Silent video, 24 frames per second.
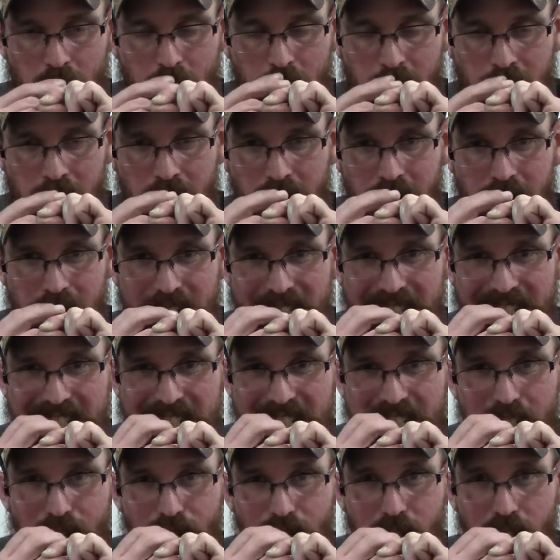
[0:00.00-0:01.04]
we're going to tie a
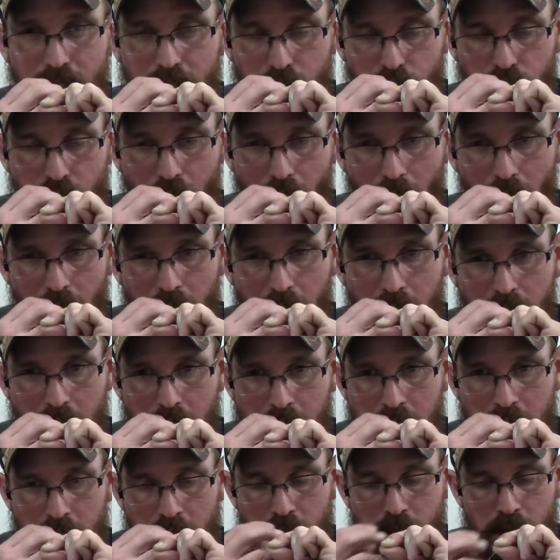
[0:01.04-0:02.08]
half hitch
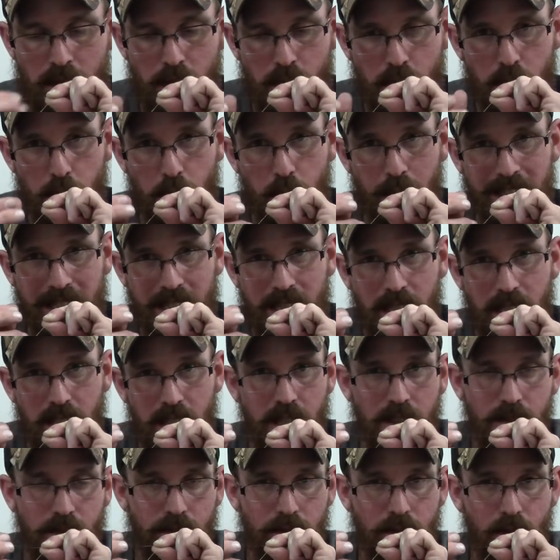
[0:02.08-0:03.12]
with
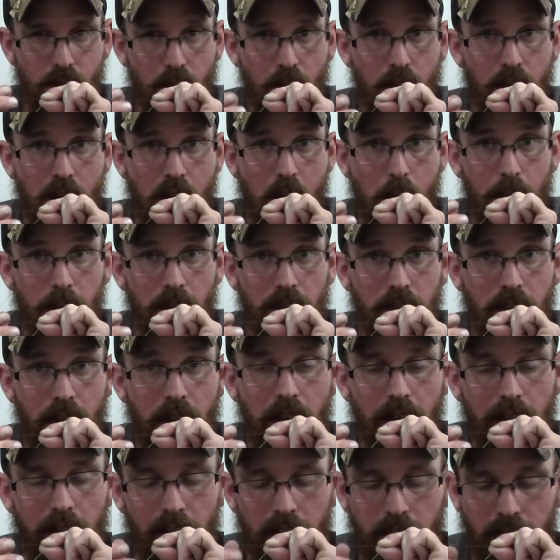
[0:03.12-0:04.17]
the fluorocarbon
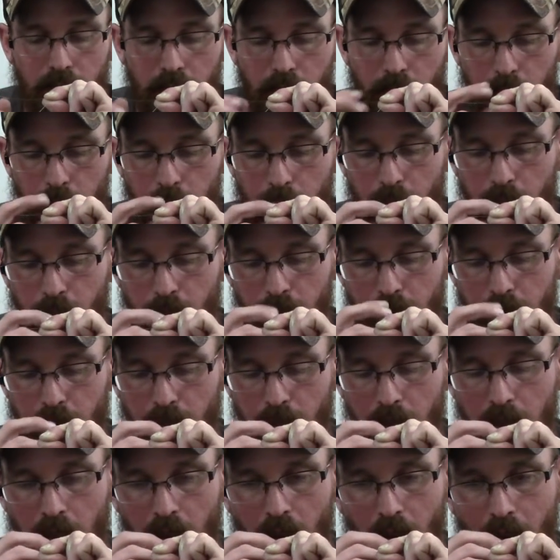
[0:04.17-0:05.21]
tag end.
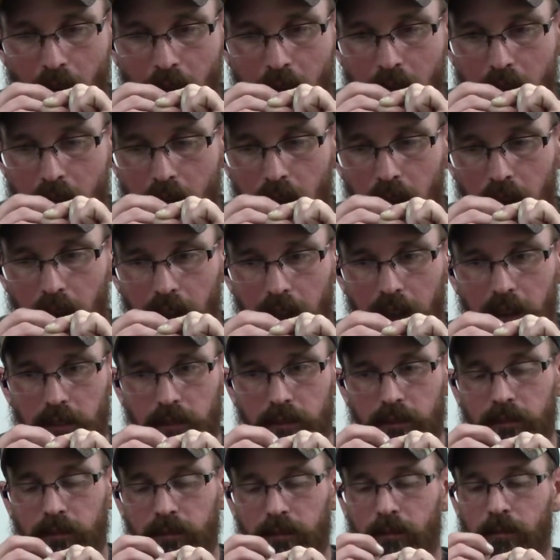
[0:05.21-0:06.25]
Alright?
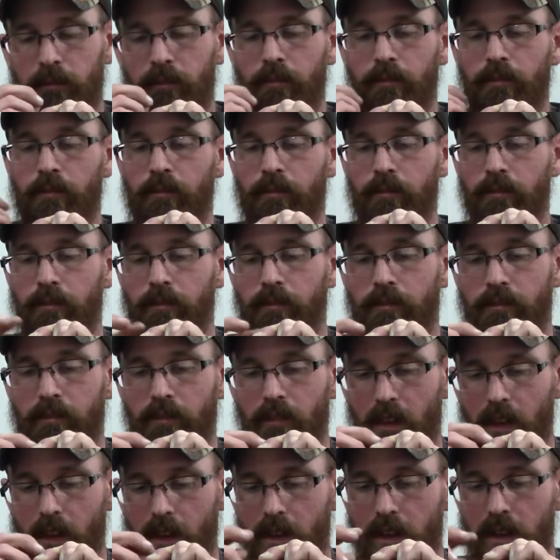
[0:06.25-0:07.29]

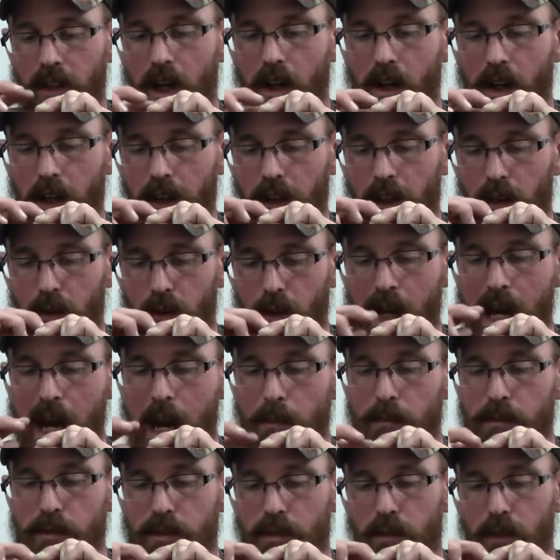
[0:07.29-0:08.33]
Now on our
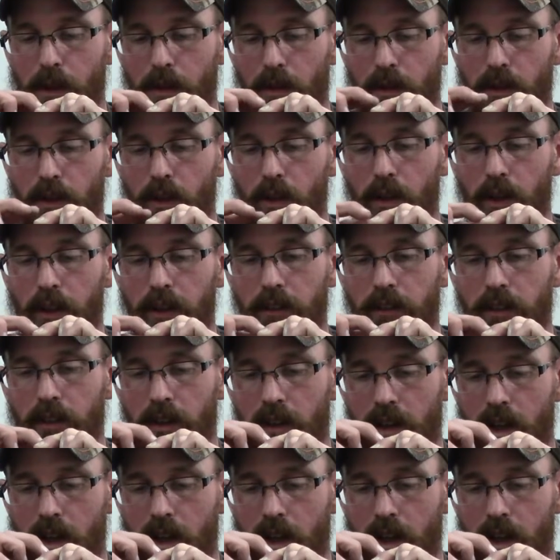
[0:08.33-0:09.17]
wraps, we are going